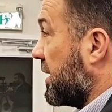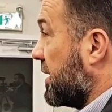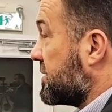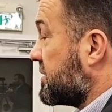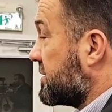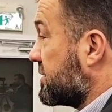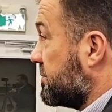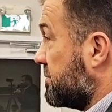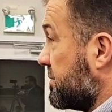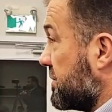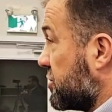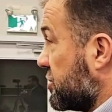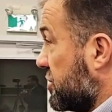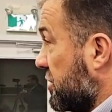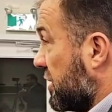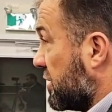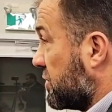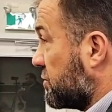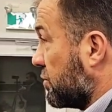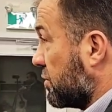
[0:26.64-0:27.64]
as
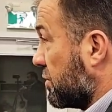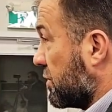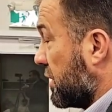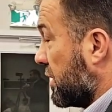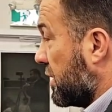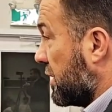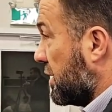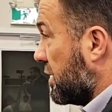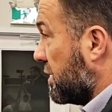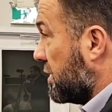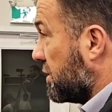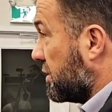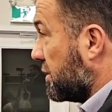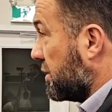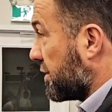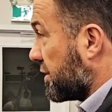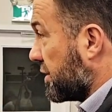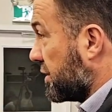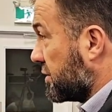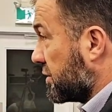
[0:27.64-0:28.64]
Mashi'atullah,
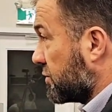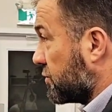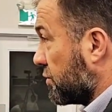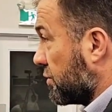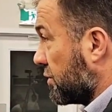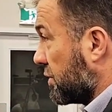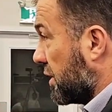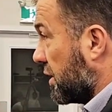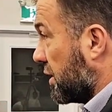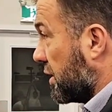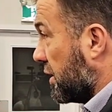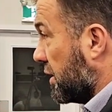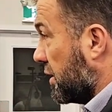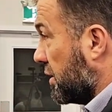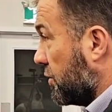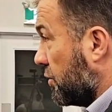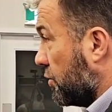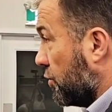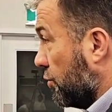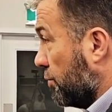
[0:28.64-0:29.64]
Iradatullah,
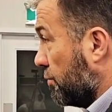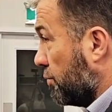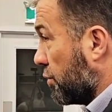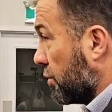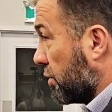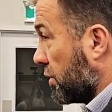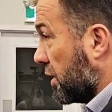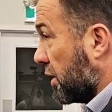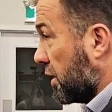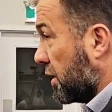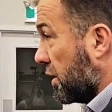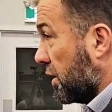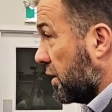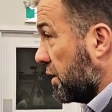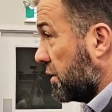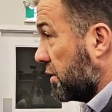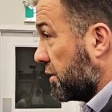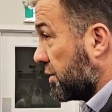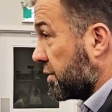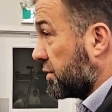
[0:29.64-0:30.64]

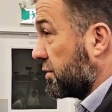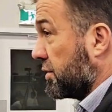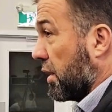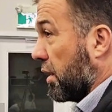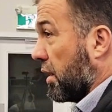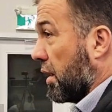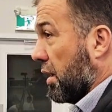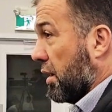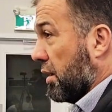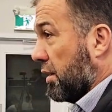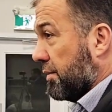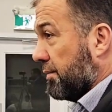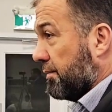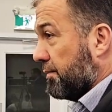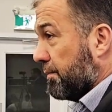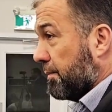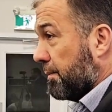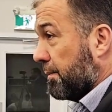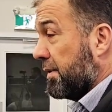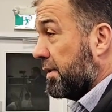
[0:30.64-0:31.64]
Hubbullah, Ridallah.
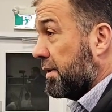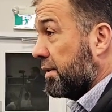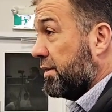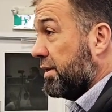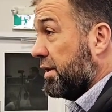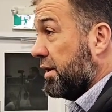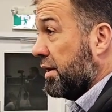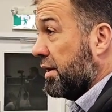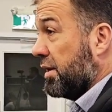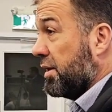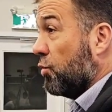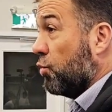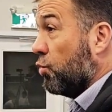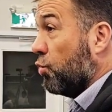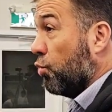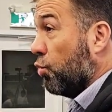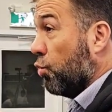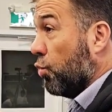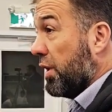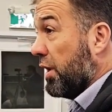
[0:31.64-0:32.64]
The
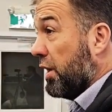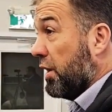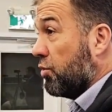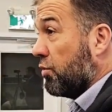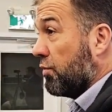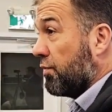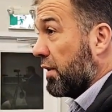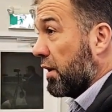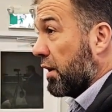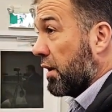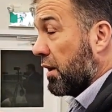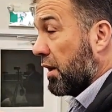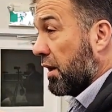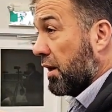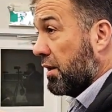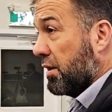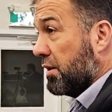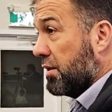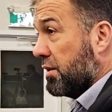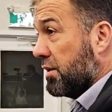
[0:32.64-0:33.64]
will of
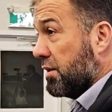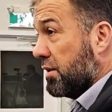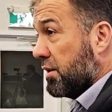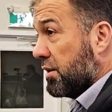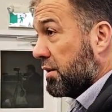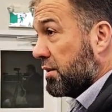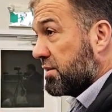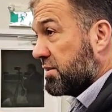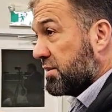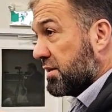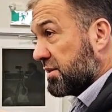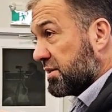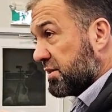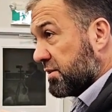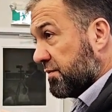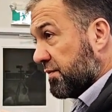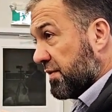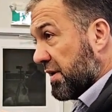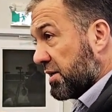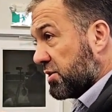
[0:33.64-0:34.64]
Allah, the
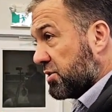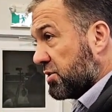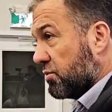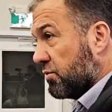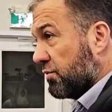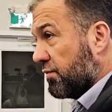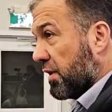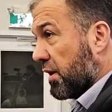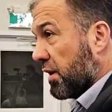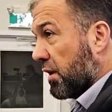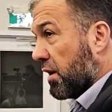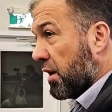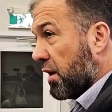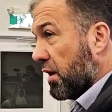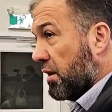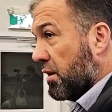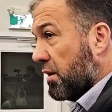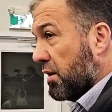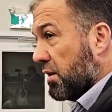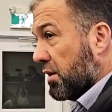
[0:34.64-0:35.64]
satisfaction of
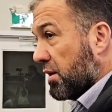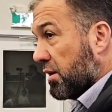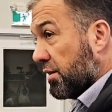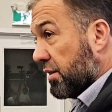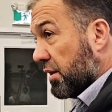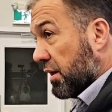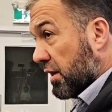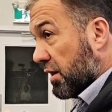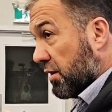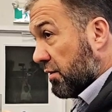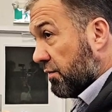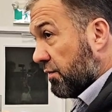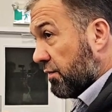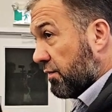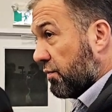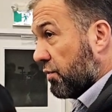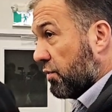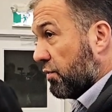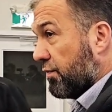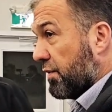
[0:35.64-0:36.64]
Allah, the
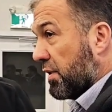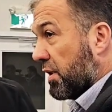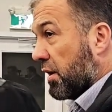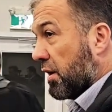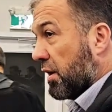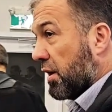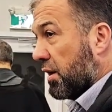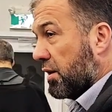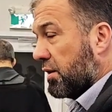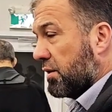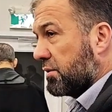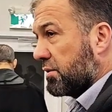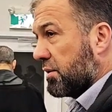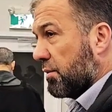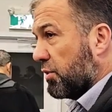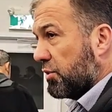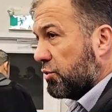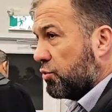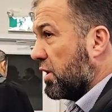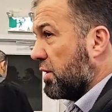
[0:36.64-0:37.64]
love of Allah.
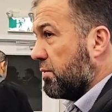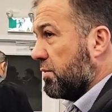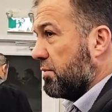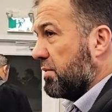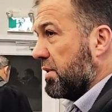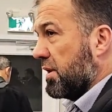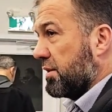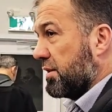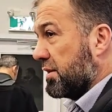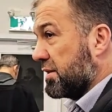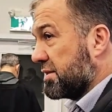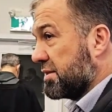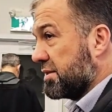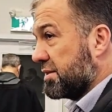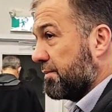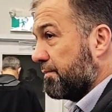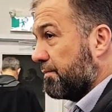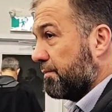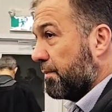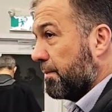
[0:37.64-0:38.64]
But what do I mean by
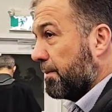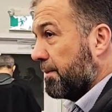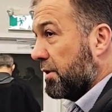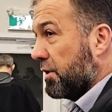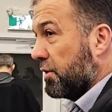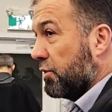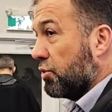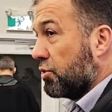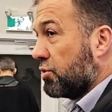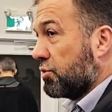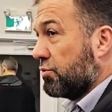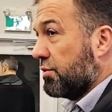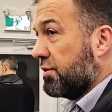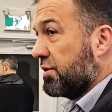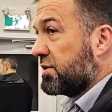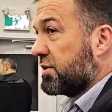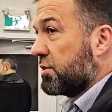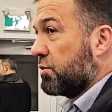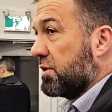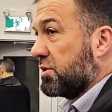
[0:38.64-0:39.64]
this? Look to
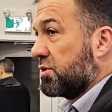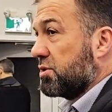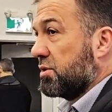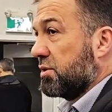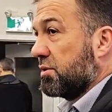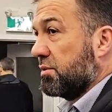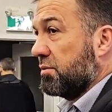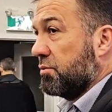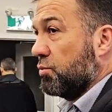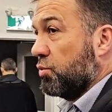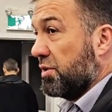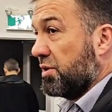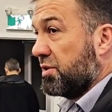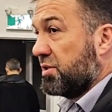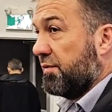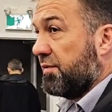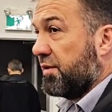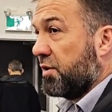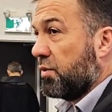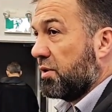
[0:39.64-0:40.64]
this question. We
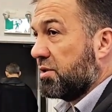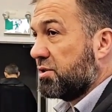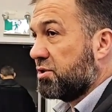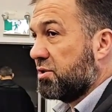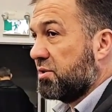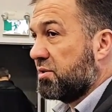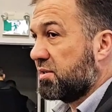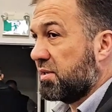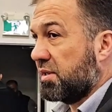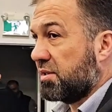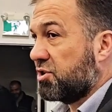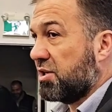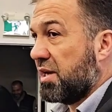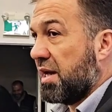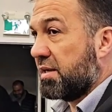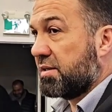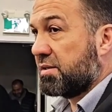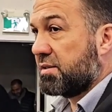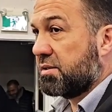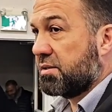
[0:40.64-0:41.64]
receive questions such
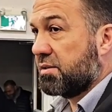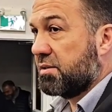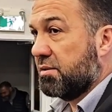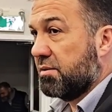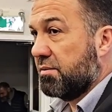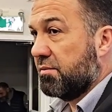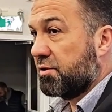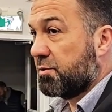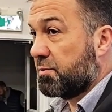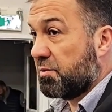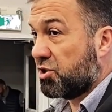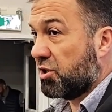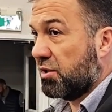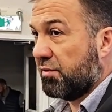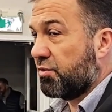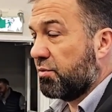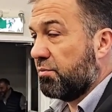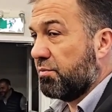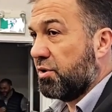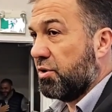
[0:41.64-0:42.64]
as, especially
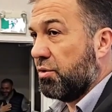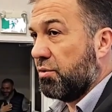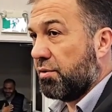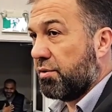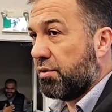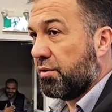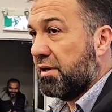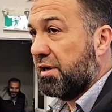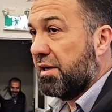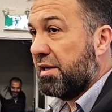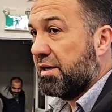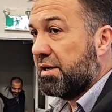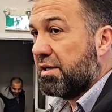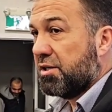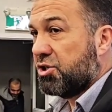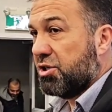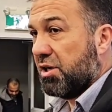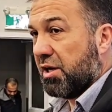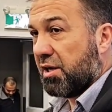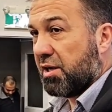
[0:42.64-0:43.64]
from the youth,
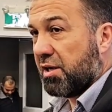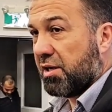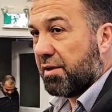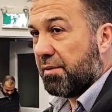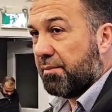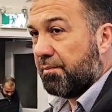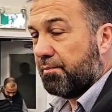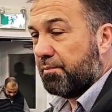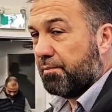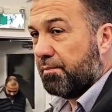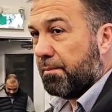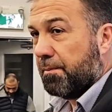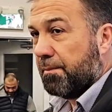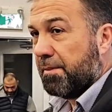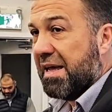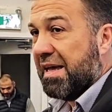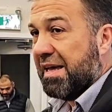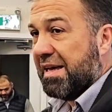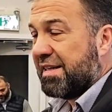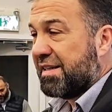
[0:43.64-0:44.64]
Shaykh,
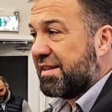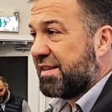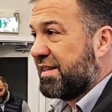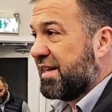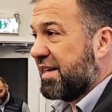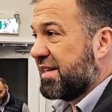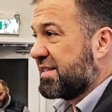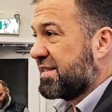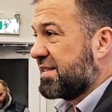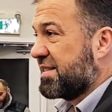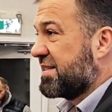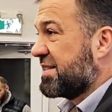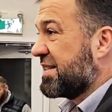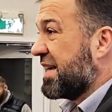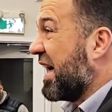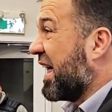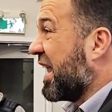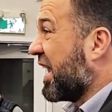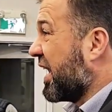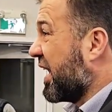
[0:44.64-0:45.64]

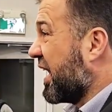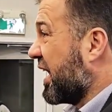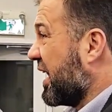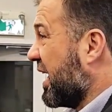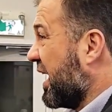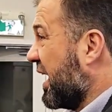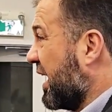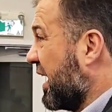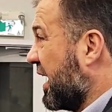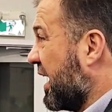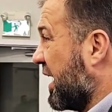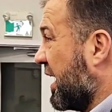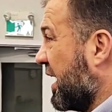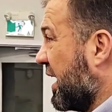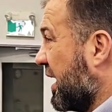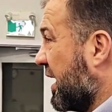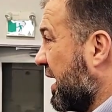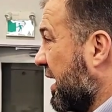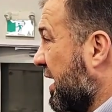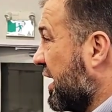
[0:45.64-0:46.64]
does
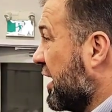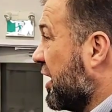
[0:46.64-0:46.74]
Allah